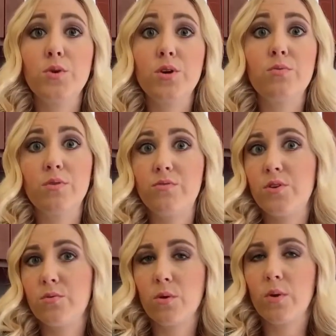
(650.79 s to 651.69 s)
good
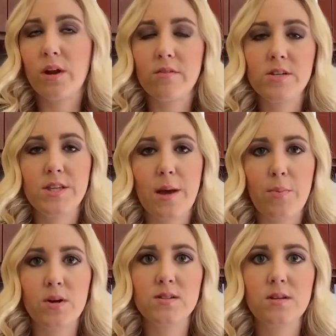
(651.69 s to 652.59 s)
review or whatever to that
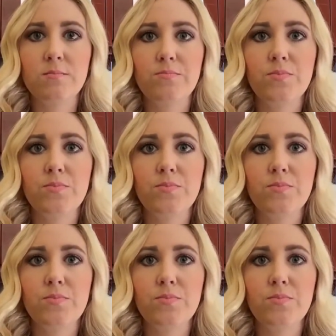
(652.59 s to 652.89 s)
person.